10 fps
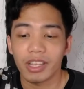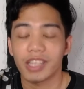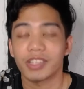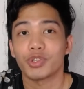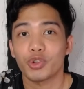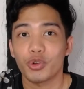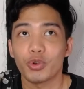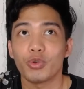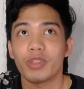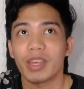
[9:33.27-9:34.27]
it's
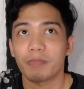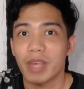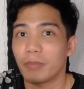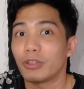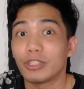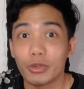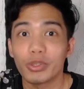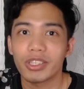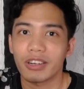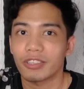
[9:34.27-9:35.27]
true that people do
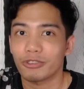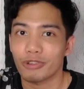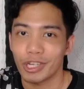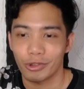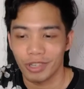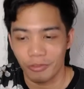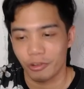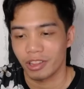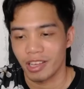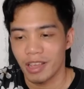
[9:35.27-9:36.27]
start to treat you
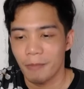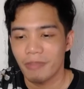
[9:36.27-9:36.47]
differently.